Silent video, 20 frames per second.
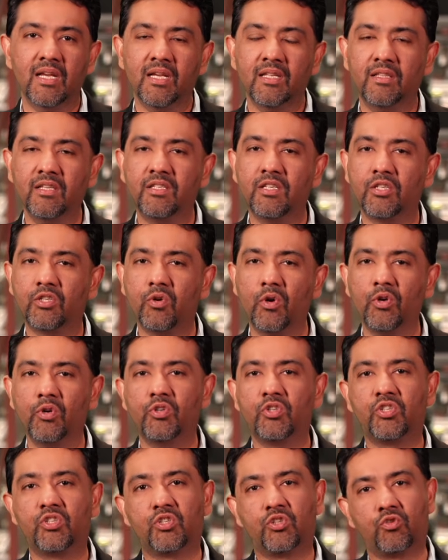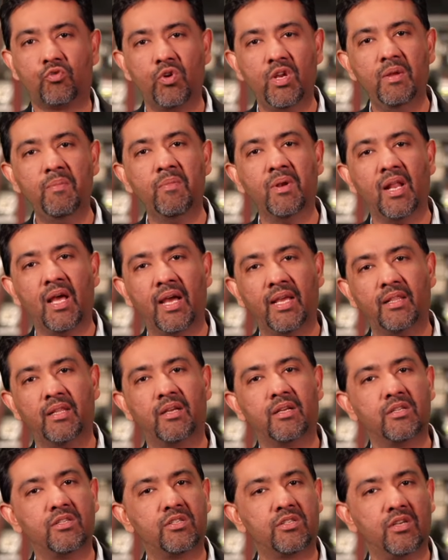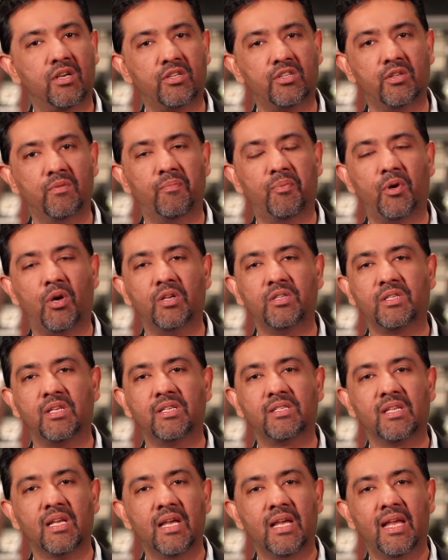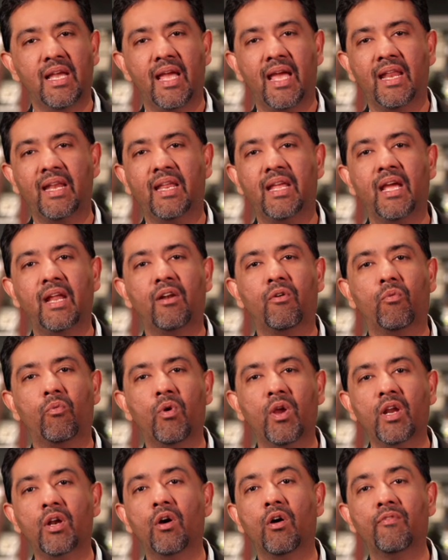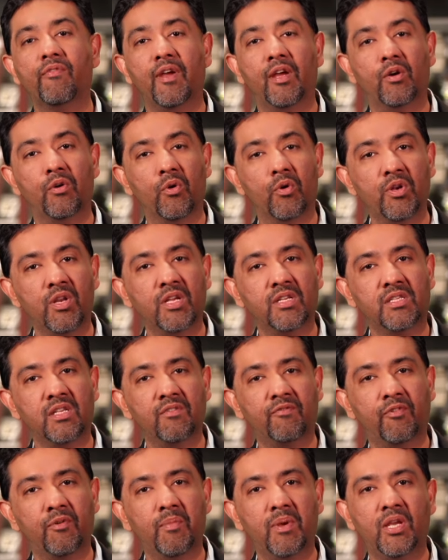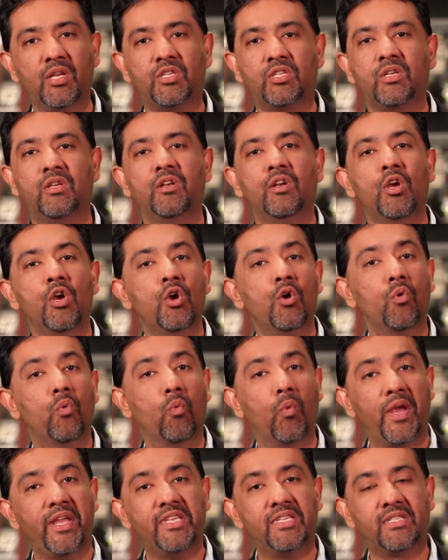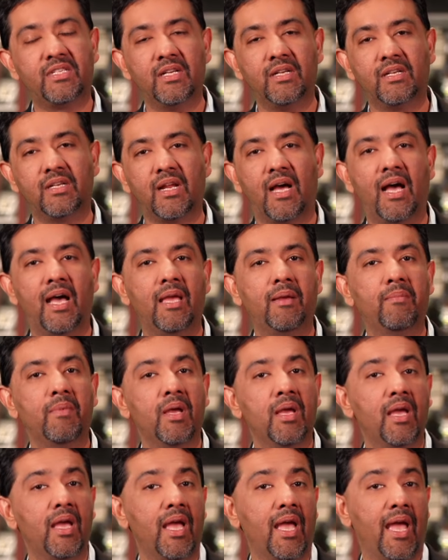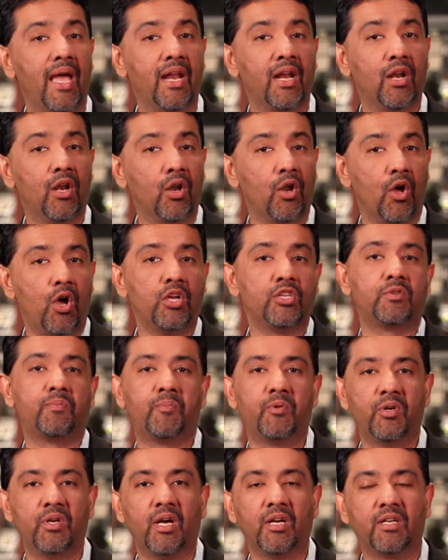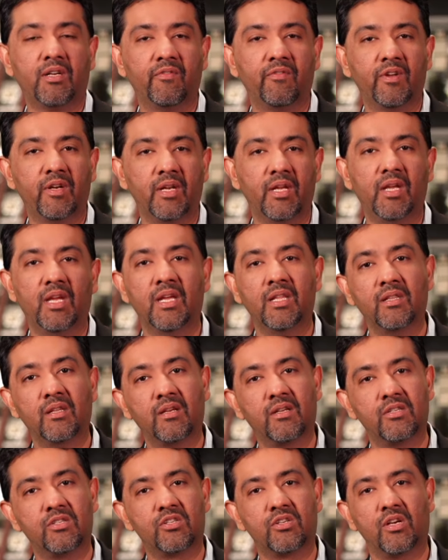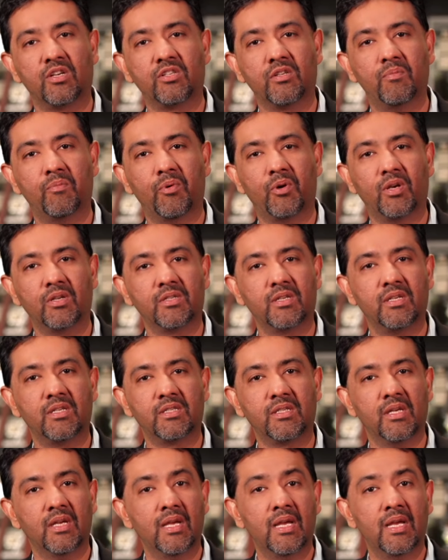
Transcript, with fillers: This is going to streamline the construction process and get rid of erroneous information, wasted time, and lost productivity in the construction process.